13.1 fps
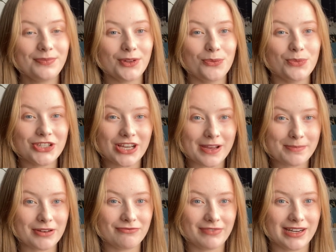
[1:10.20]
which I've
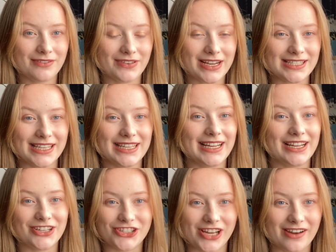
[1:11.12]
been renovating
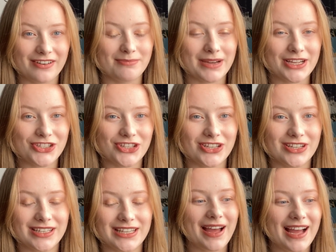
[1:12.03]
and sharing my
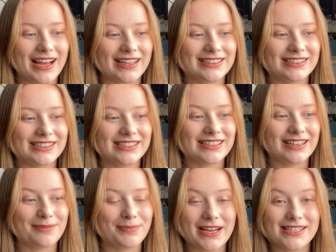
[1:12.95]
journey, and
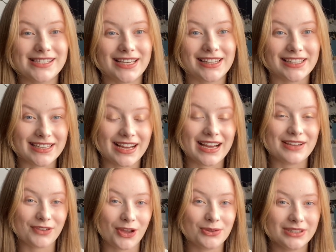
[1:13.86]
basically
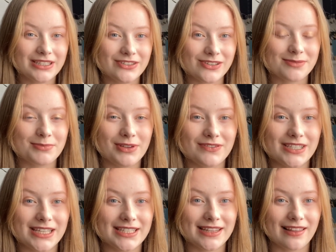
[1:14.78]
I've only just moved
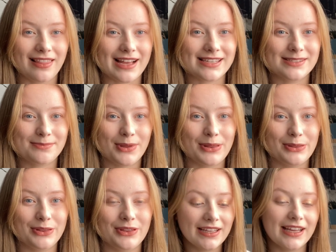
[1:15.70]
in the last
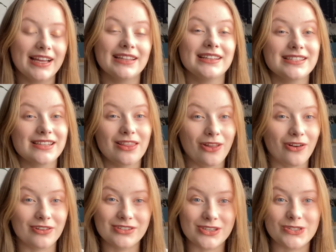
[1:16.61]
month and there's a
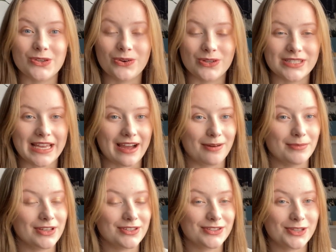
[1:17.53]
lot to sort out.
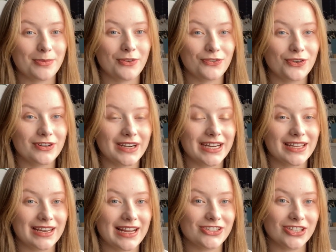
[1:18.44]
So before I can
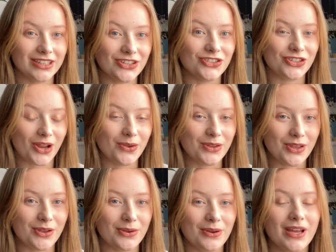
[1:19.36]
actually show
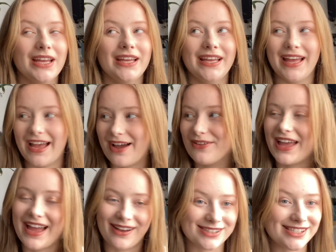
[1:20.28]
you how the
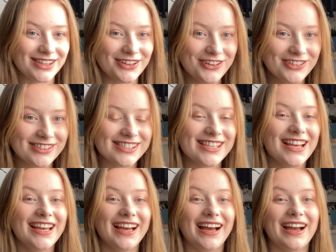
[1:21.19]
house looks,
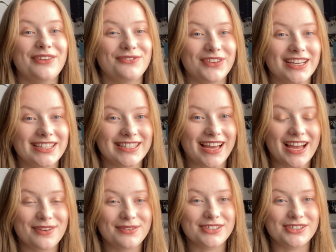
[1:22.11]
I figured I
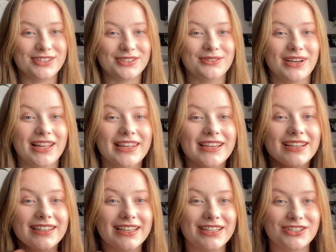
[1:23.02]
would do a
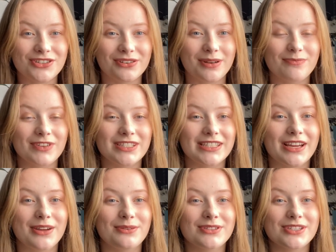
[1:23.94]
little interim
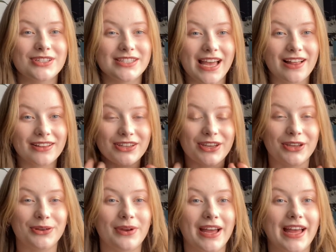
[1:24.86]
video to tell
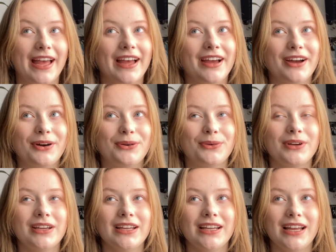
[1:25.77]
you how
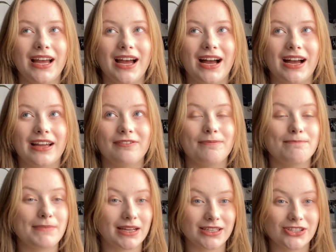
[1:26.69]
I
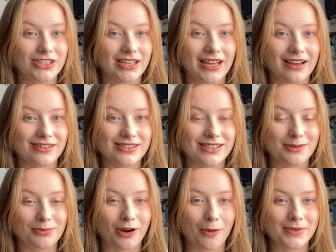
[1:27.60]
managed to get onto the
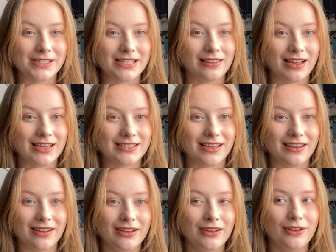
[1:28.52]
property
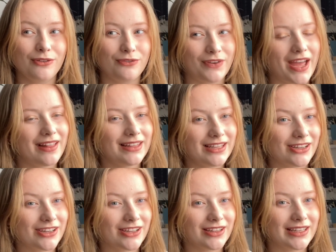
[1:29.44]
ladder fairly
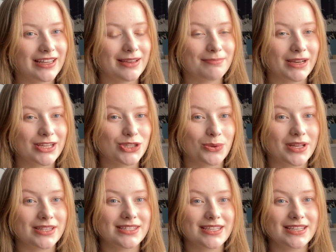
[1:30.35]
early in my
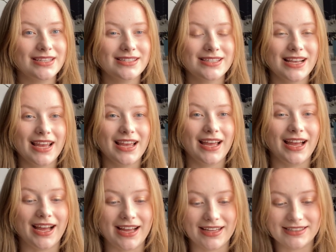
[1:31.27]
20s
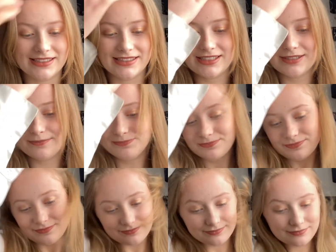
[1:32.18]
and
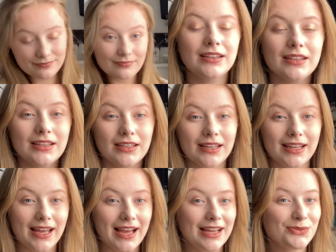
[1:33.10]

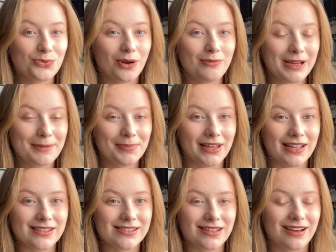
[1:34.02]
what my
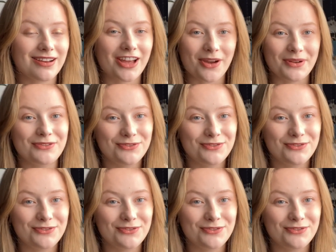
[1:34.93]
plans are going